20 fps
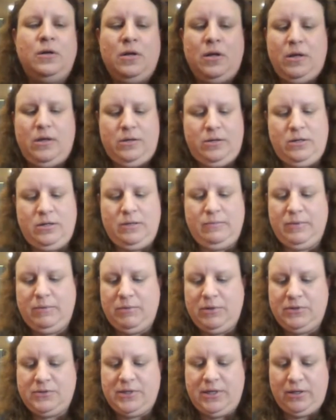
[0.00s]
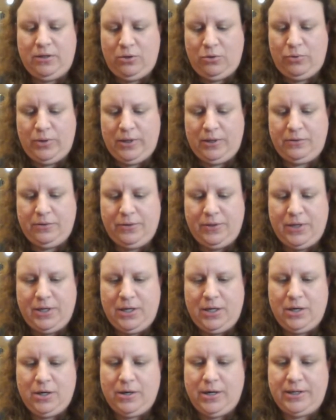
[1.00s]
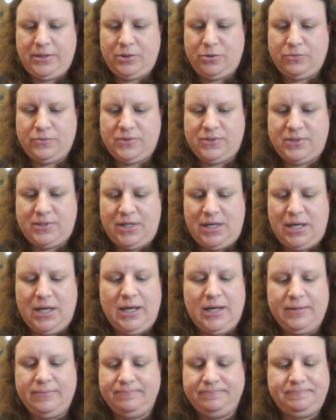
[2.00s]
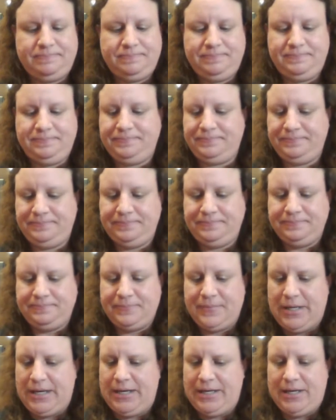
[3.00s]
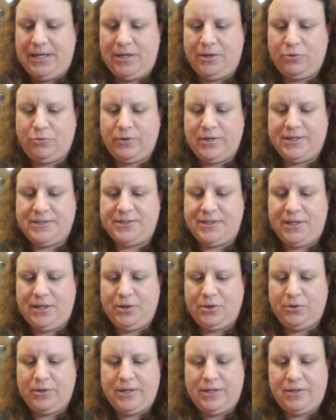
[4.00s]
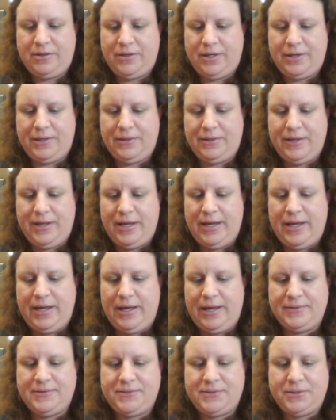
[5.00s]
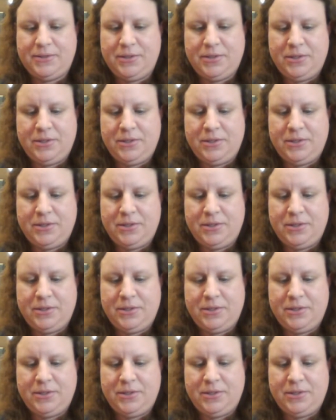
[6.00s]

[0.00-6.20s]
Let me take a quick look here. I don't see any creasing or anything on that.